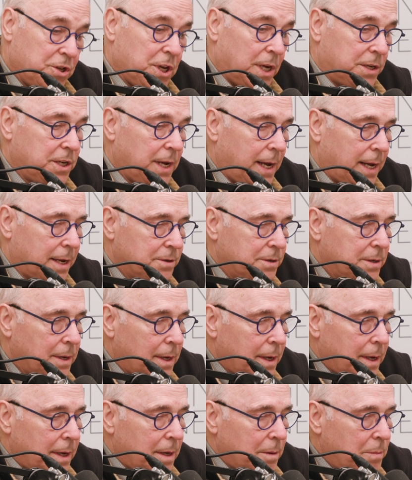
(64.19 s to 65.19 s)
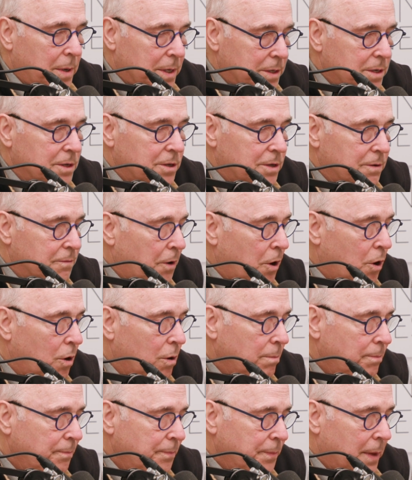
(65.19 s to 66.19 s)
such as Business of
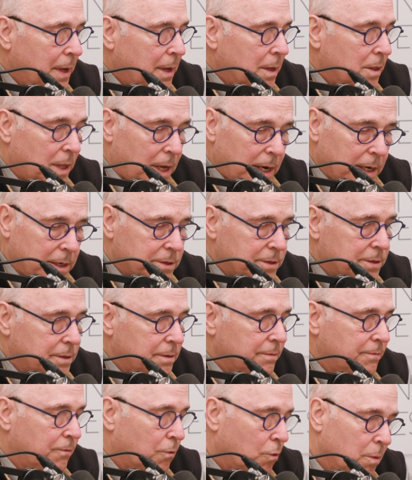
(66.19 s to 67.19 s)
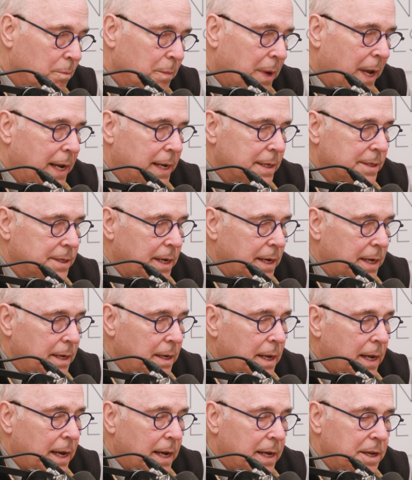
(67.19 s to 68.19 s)
Home, Lux, Form
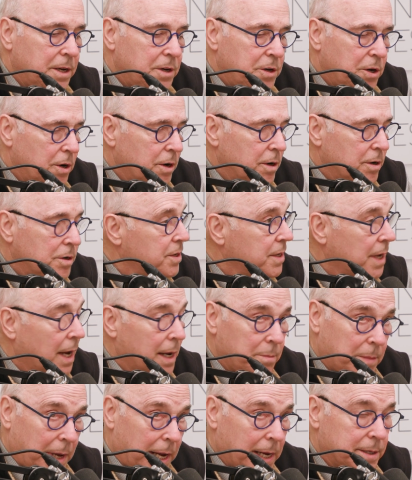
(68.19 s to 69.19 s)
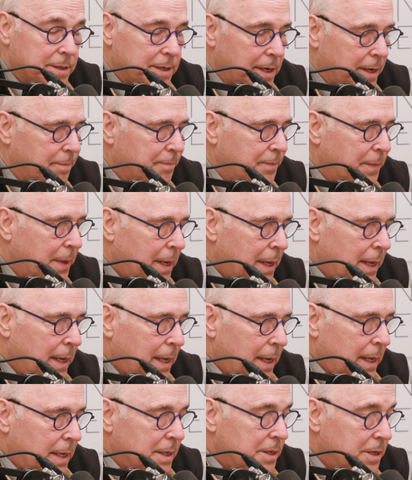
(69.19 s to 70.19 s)
Magazine, and Interior Design Magazine.
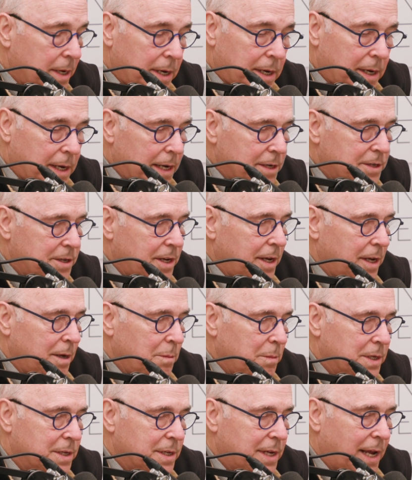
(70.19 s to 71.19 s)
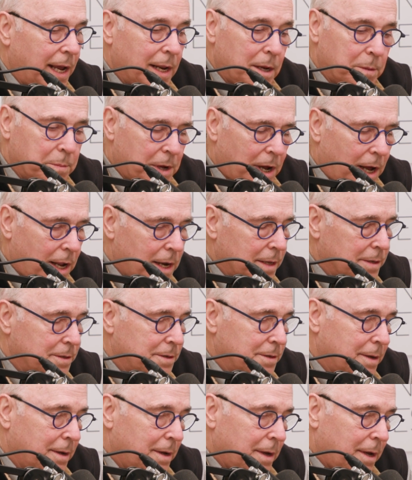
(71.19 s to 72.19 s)
Sitting next to him is Caleb
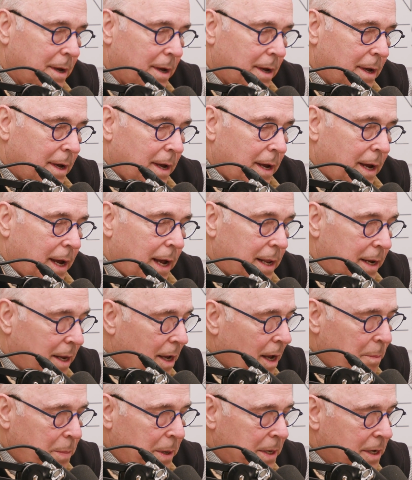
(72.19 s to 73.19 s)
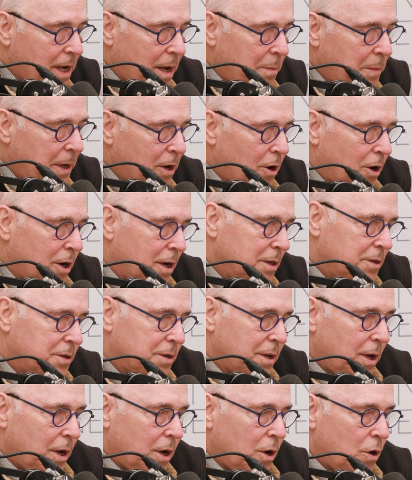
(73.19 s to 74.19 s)
Collins, an up-and-coming
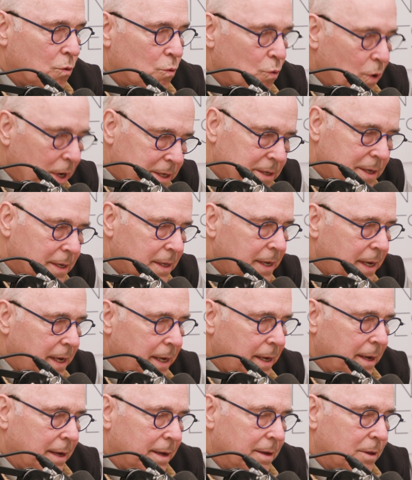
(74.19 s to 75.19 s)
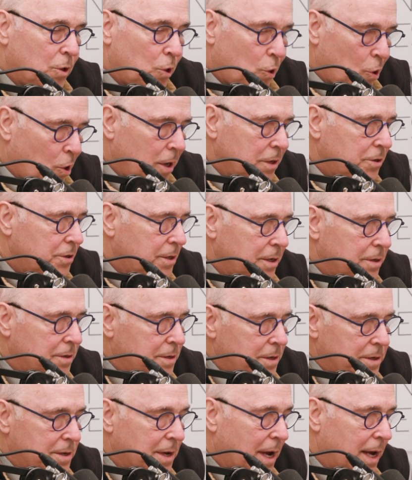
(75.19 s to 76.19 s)
artist who recently launched his
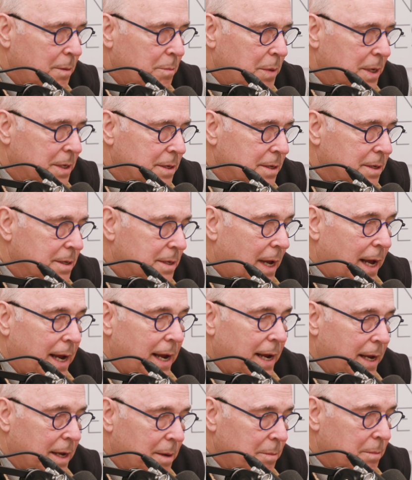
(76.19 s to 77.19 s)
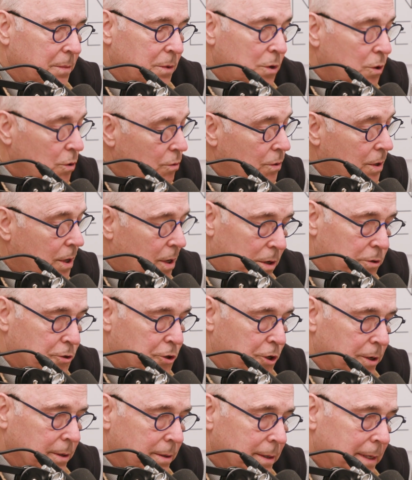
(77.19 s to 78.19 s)
design business, I Am New
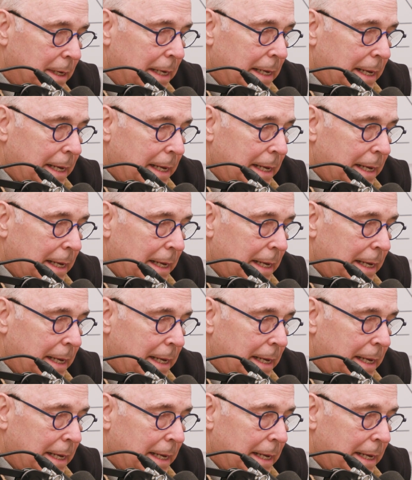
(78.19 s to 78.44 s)
Culture,